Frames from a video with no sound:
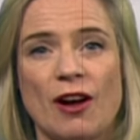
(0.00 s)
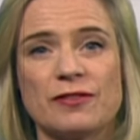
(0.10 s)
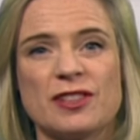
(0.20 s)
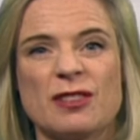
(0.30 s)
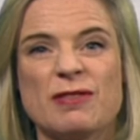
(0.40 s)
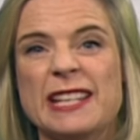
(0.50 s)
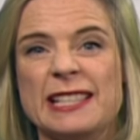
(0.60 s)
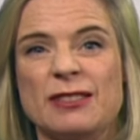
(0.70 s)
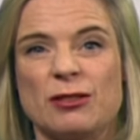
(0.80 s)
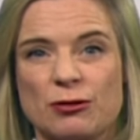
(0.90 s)
after the
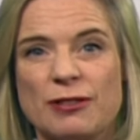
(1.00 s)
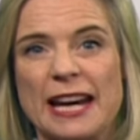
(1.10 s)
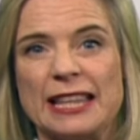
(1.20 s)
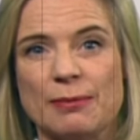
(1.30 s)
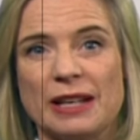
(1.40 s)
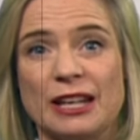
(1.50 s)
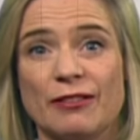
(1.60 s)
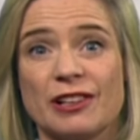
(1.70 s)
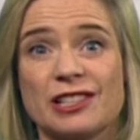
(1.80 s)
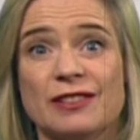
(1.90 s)
recent rain that many
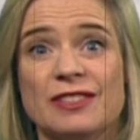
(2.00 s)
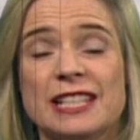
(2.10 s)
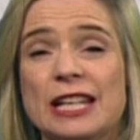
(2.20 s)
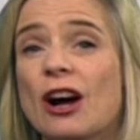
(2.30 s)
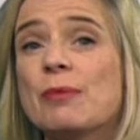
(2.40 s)
of us have seen.